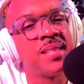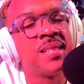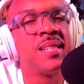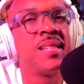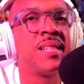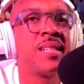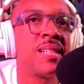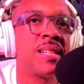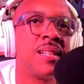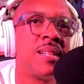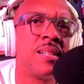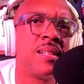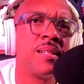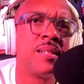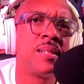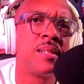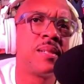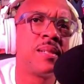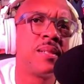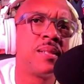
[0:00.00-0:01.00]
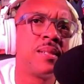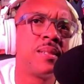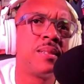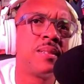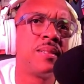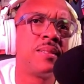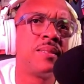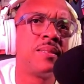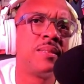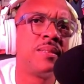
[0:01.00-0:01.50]
Yeah, I'm going to mix
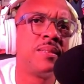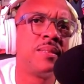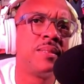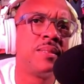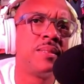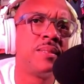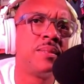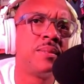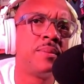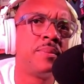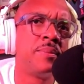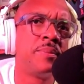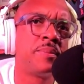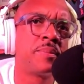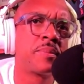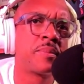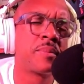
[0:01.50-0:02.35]
and master it and get